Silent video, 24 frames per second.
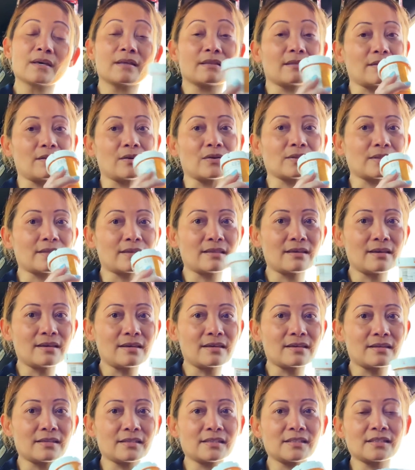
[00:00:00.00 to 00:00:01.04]
The only
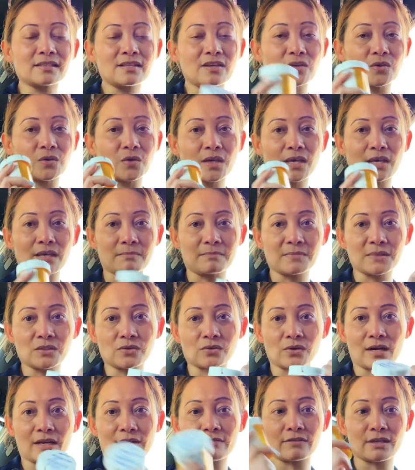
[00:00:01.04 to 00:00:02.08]
thing is, you can't be
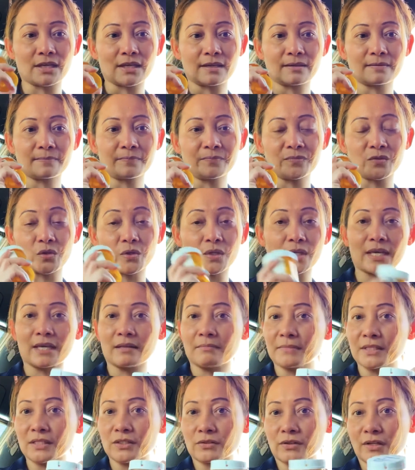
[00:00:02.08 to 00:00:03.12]
driving, you
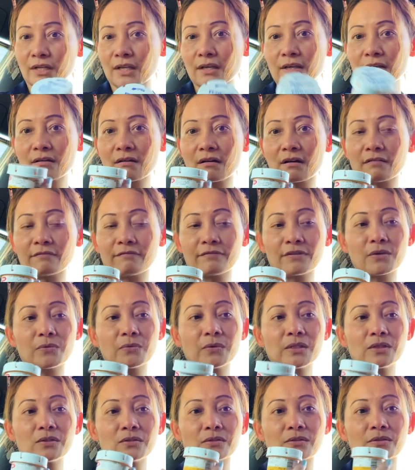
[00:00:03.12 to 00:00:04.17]
can't be drinking coffee
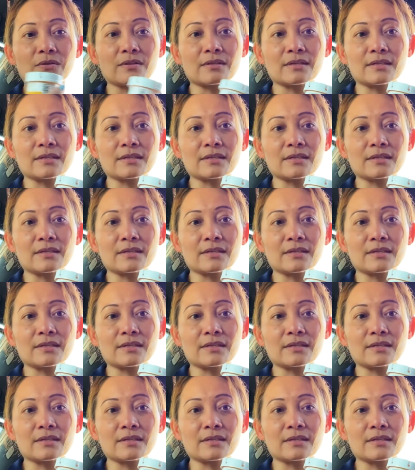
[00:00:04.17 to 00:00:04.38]
when you do